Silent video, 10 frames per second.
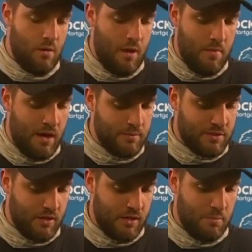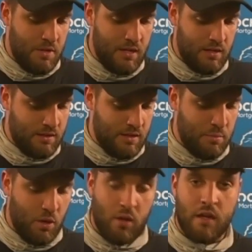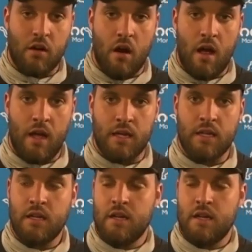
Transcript: mom started immediately bawling crying